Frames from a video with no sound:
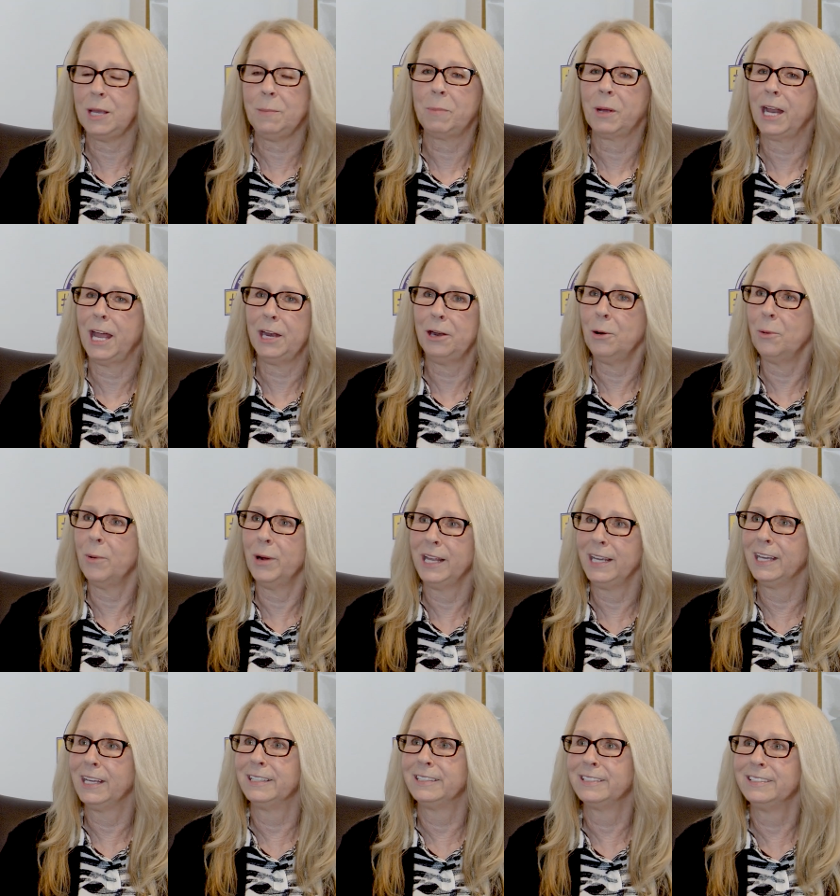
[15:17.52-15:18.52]
Marcie, but I don't want
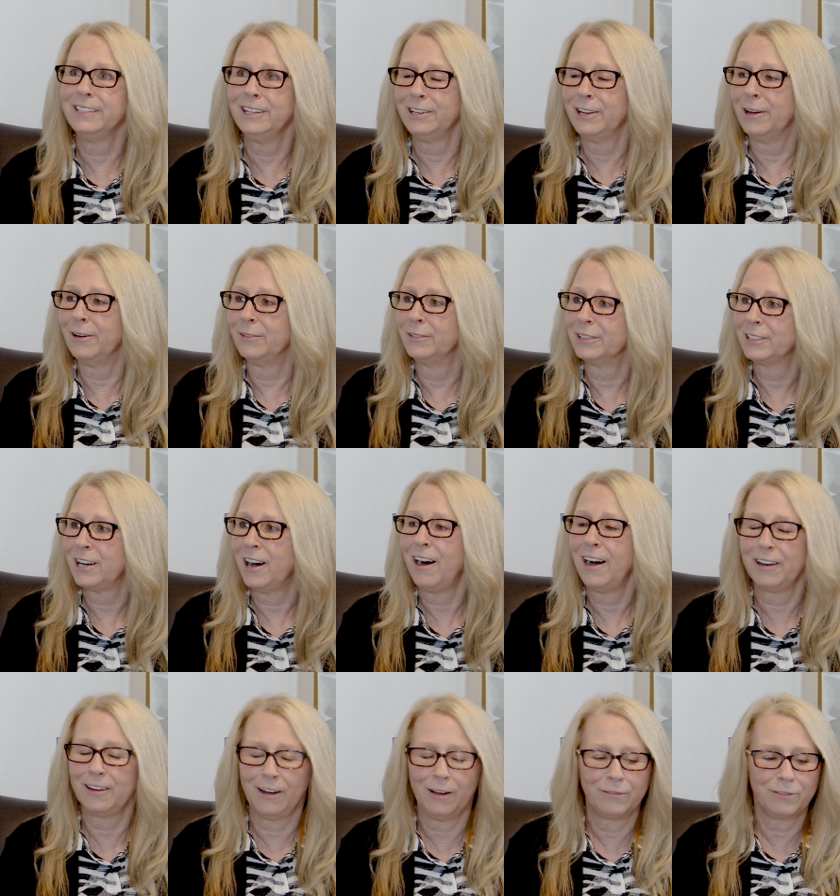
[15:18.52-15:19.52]
to get,
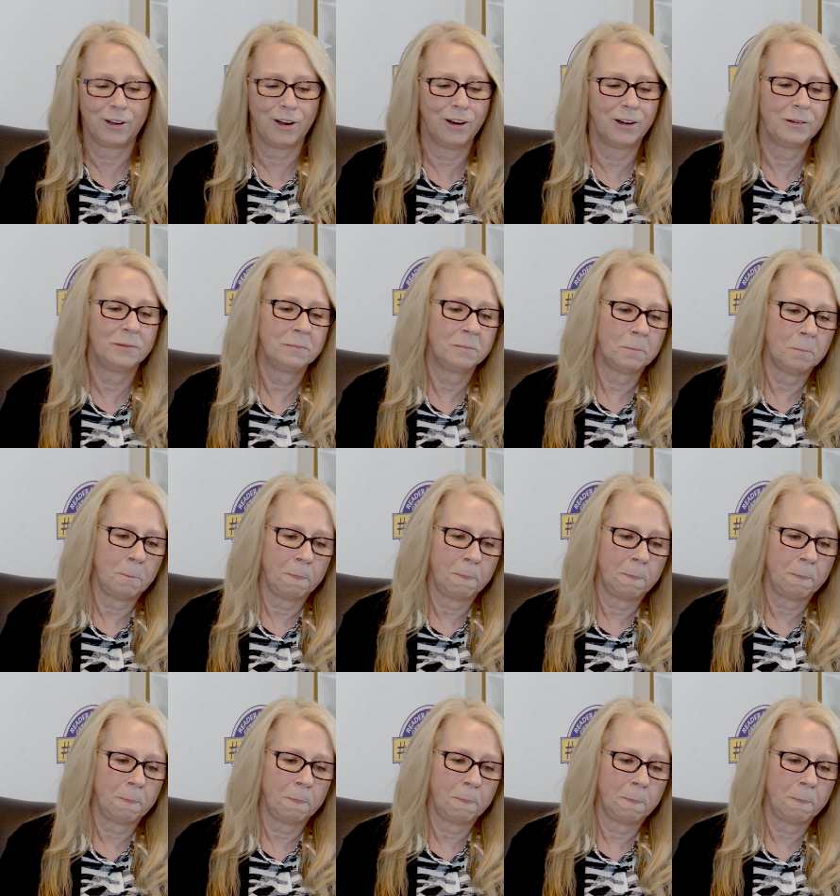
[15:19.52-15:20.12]
caught off guard.